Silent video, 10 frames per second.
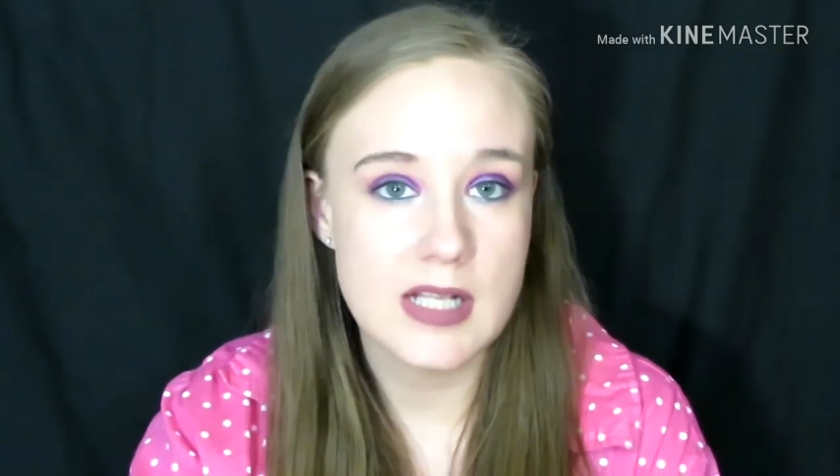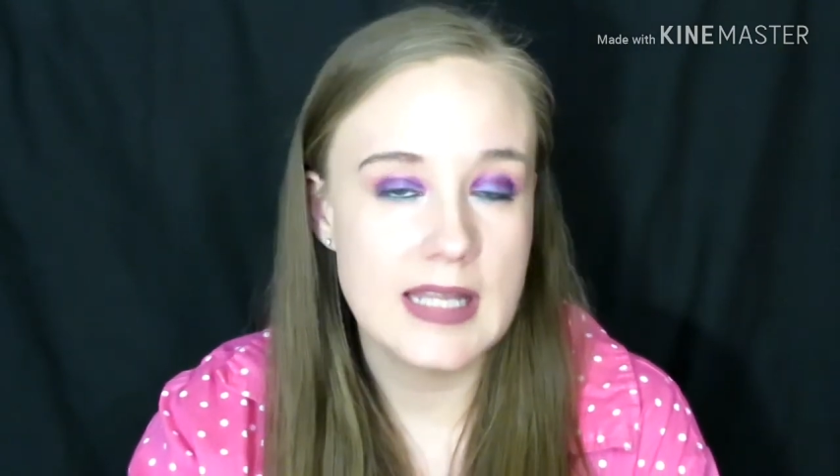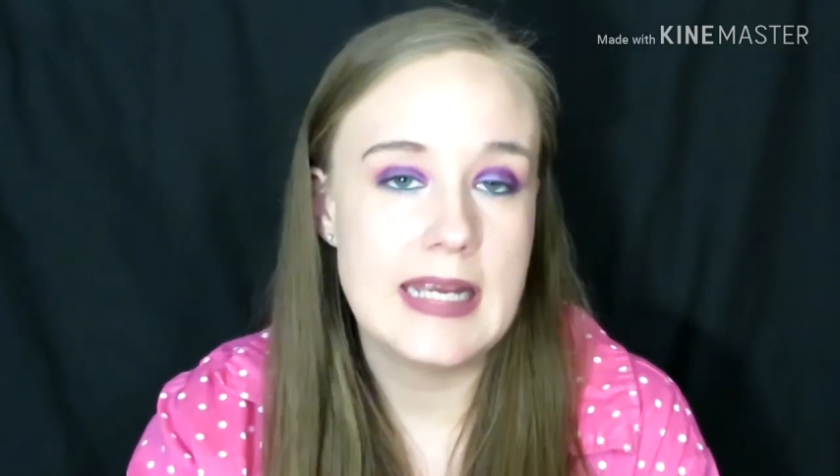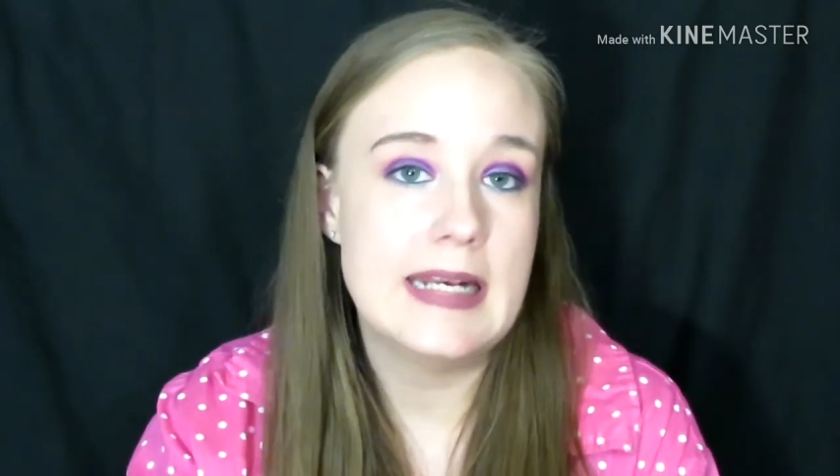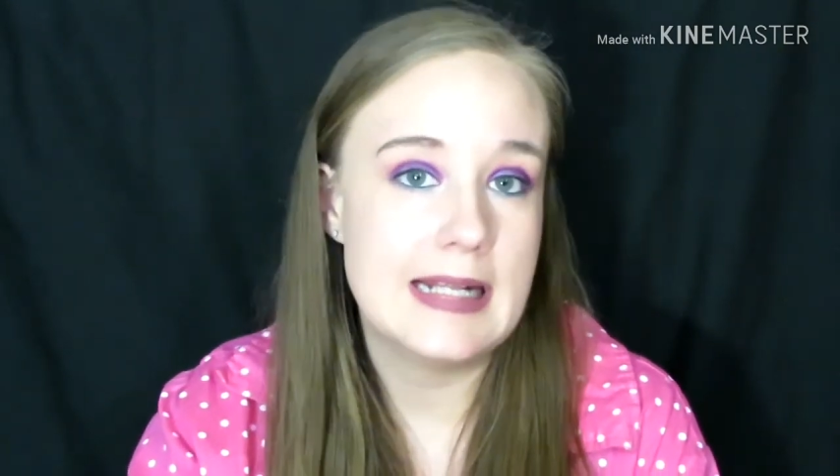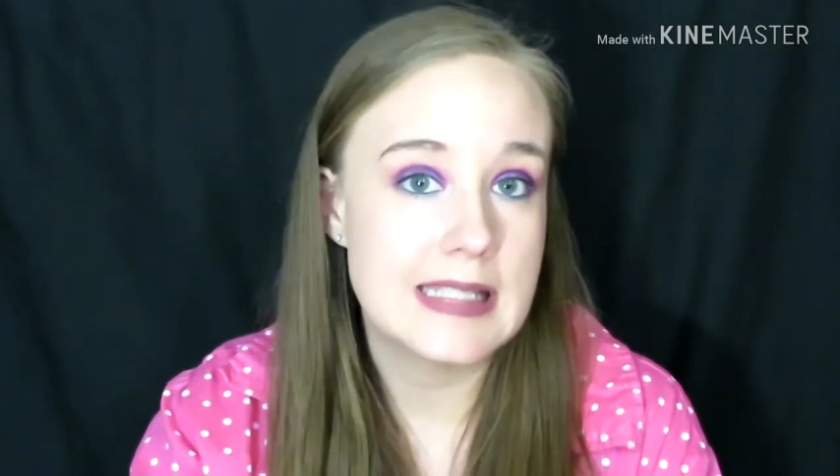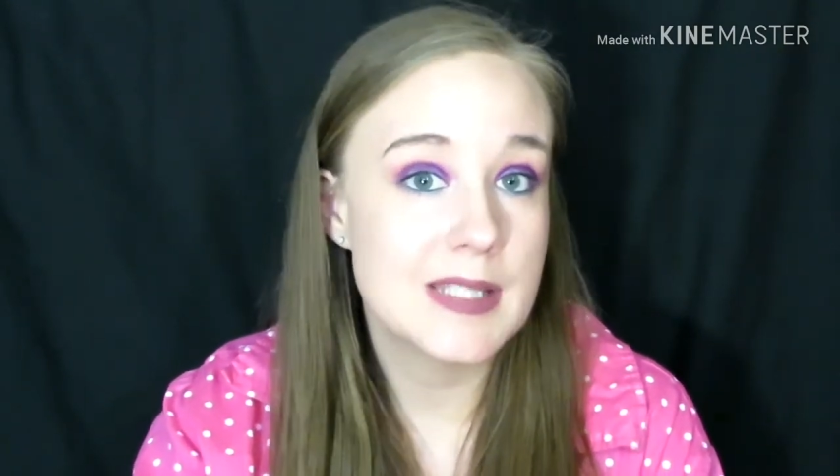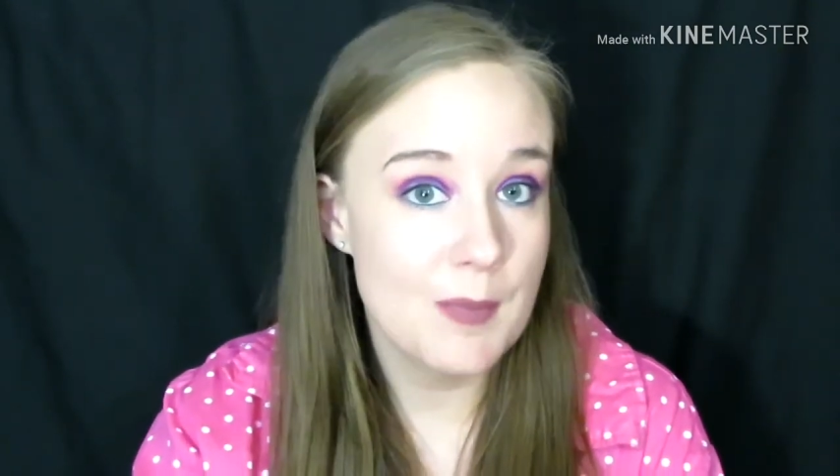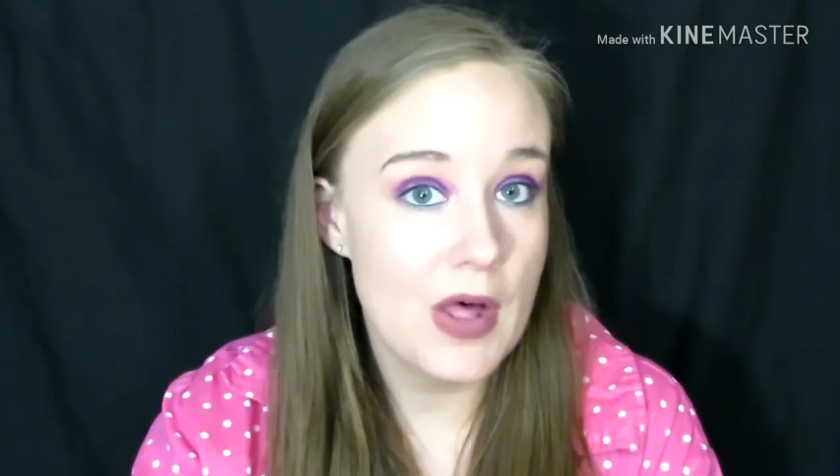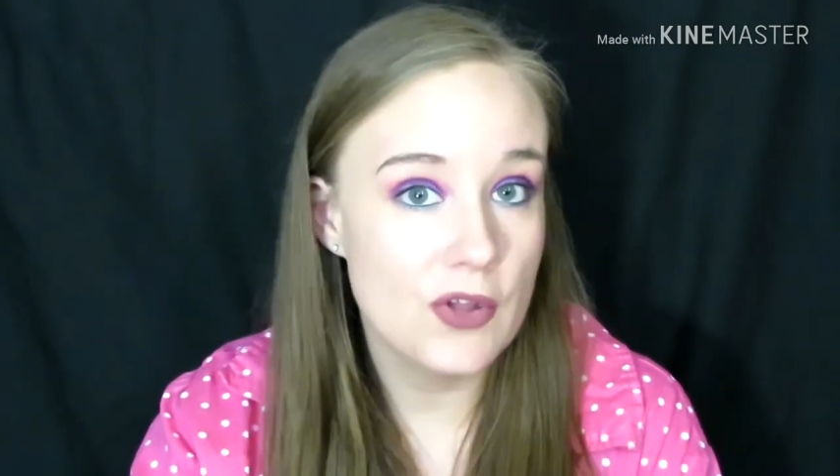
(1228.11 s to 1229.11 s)
clean and
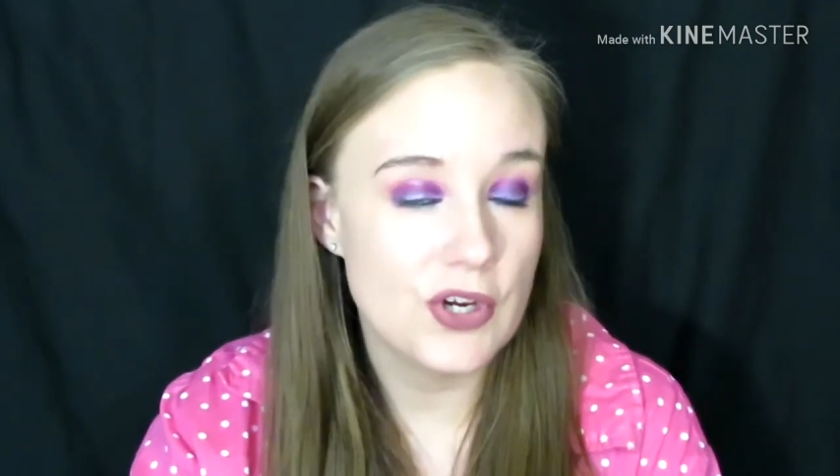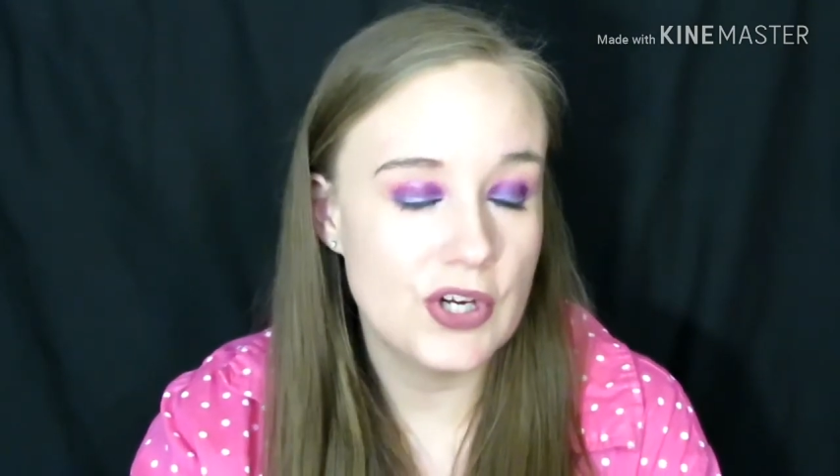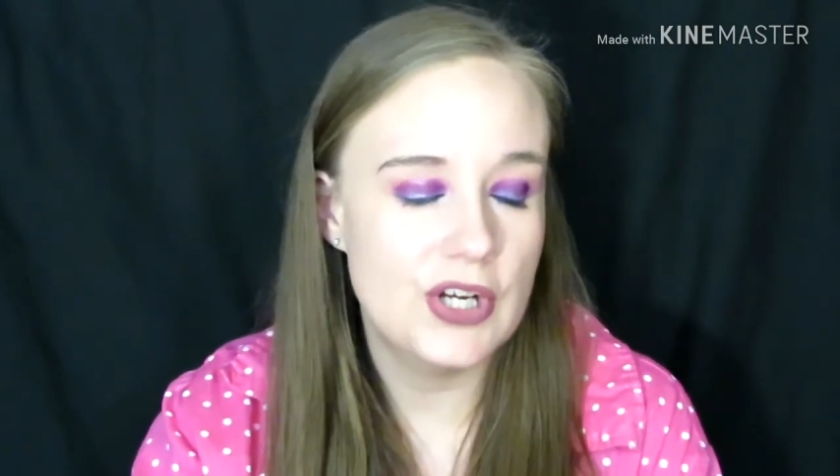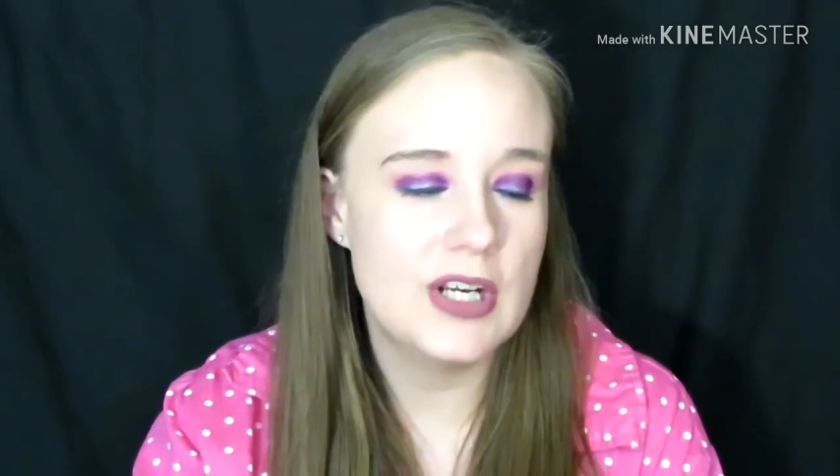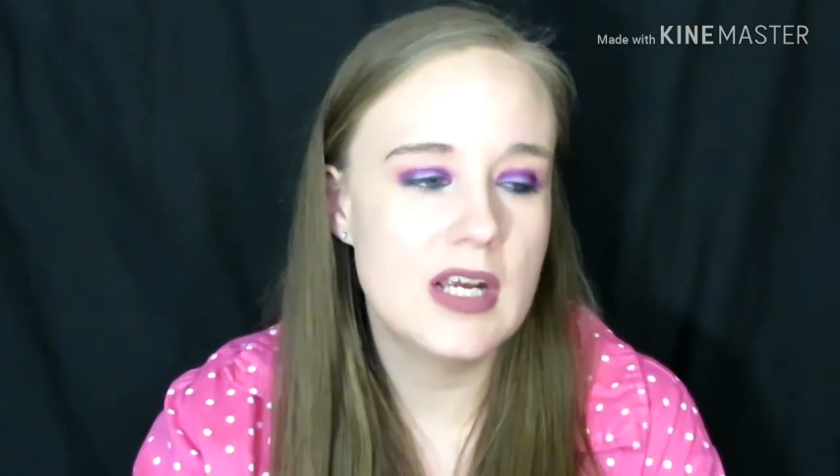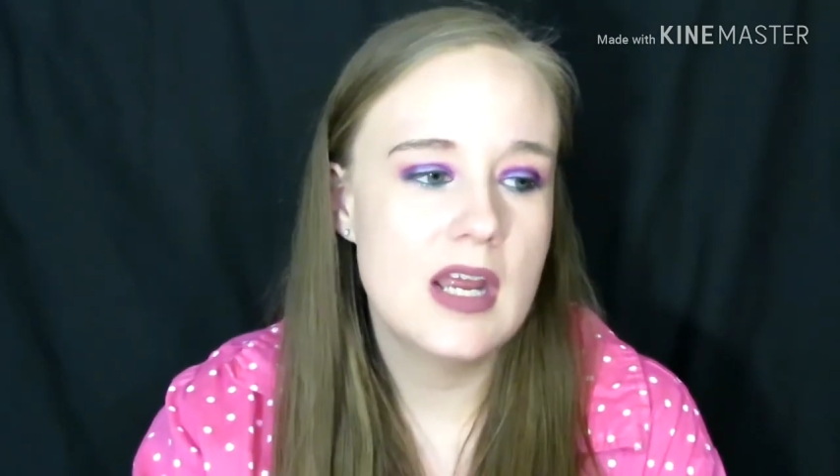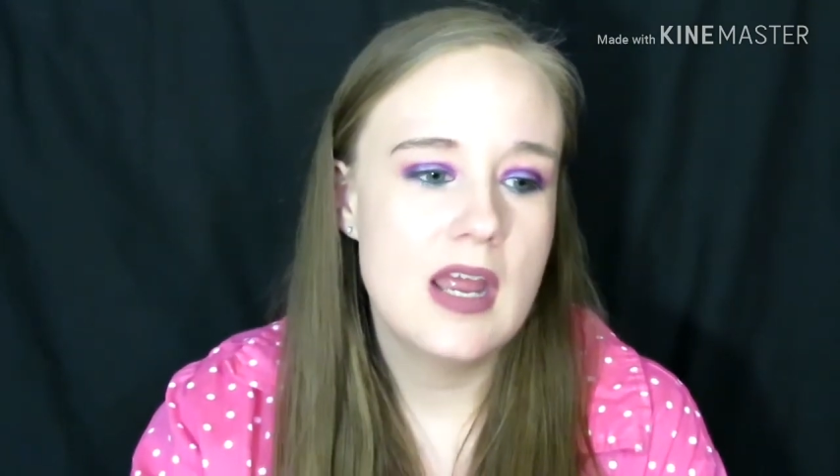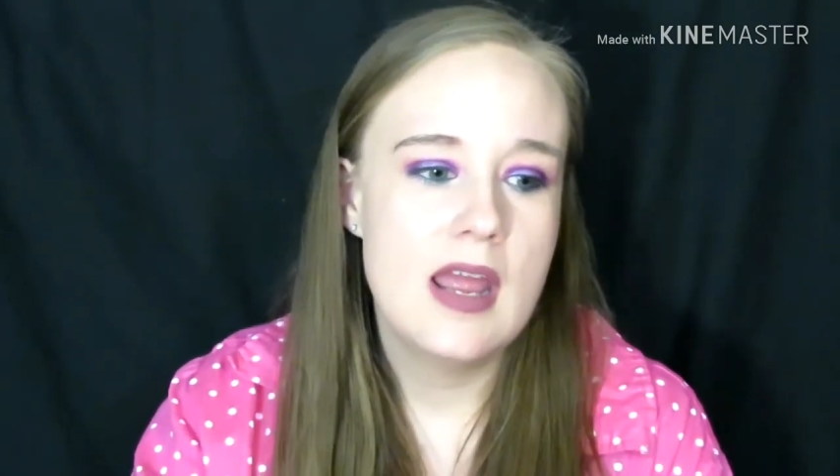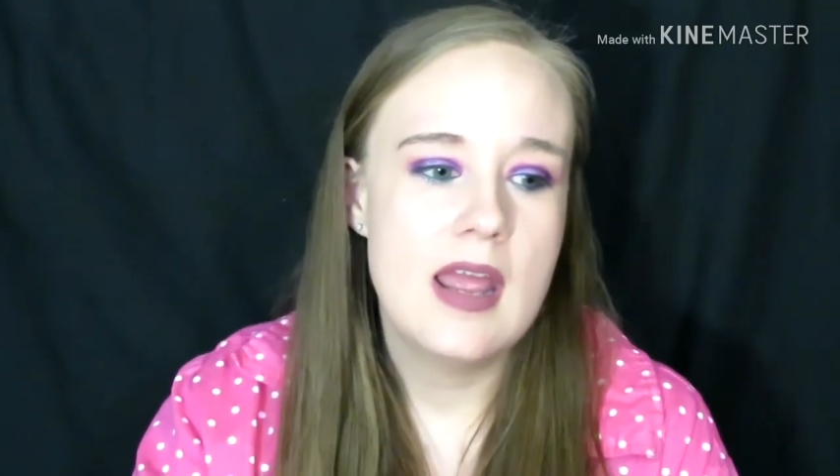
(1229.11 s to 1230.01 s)
smell good.